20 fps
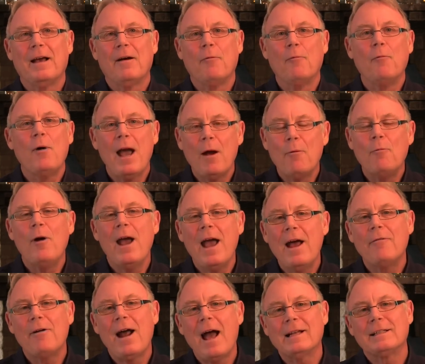where
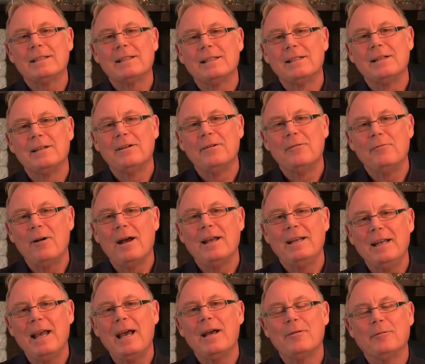we're at
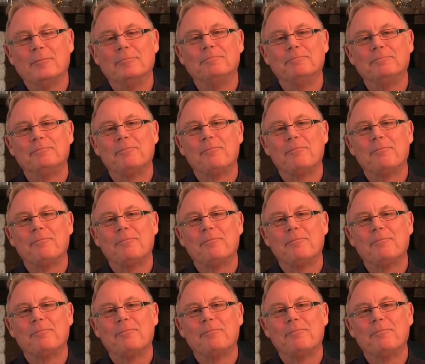right now.